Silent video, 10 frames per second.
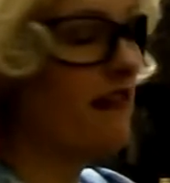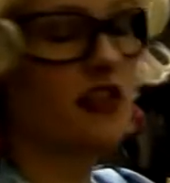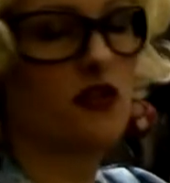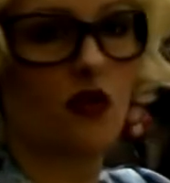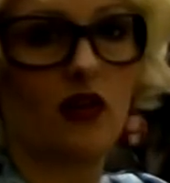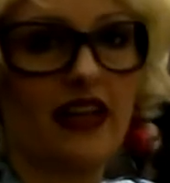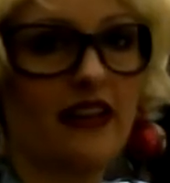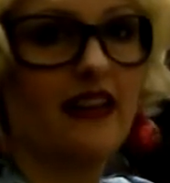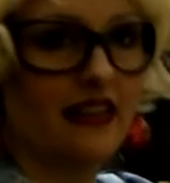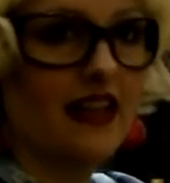very strong.
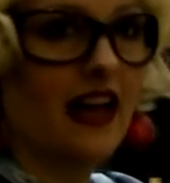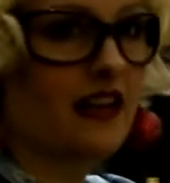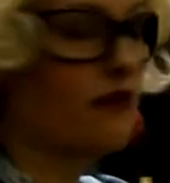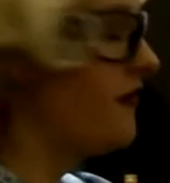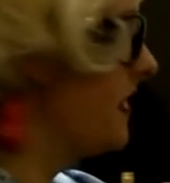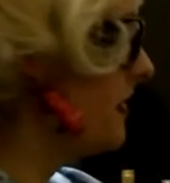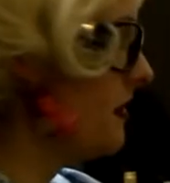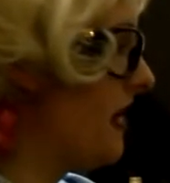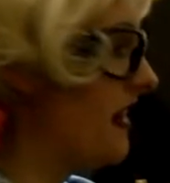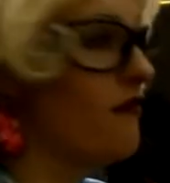I can feel
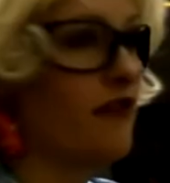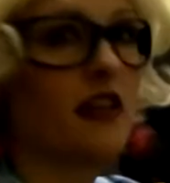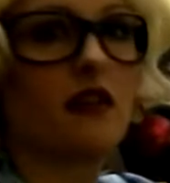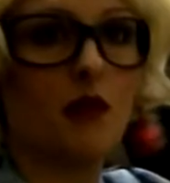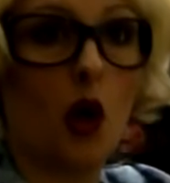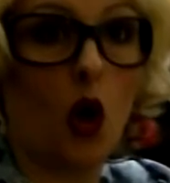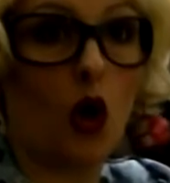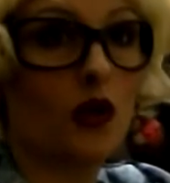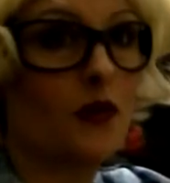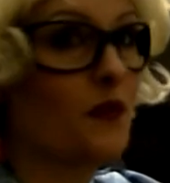them. I can feel them
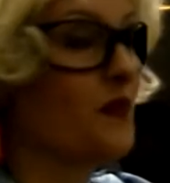all.